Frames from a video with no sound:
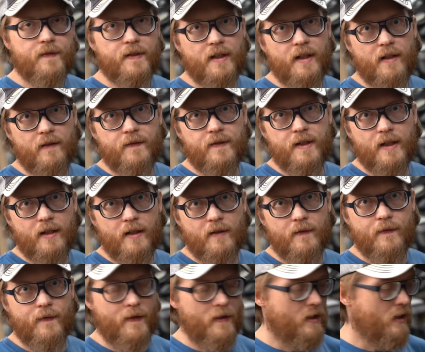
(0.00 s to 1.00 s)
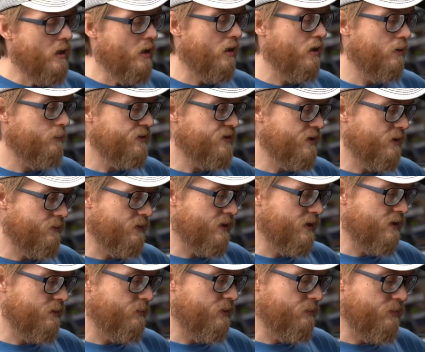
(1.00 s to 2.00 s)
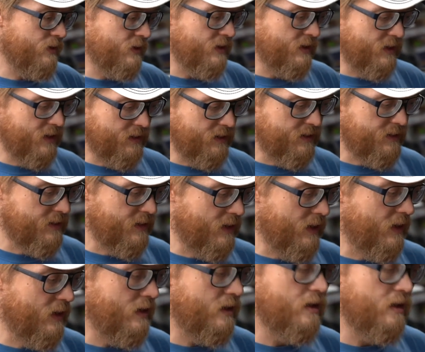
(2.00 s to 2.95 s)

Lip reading: the FDF arms that we're going to be putting on this car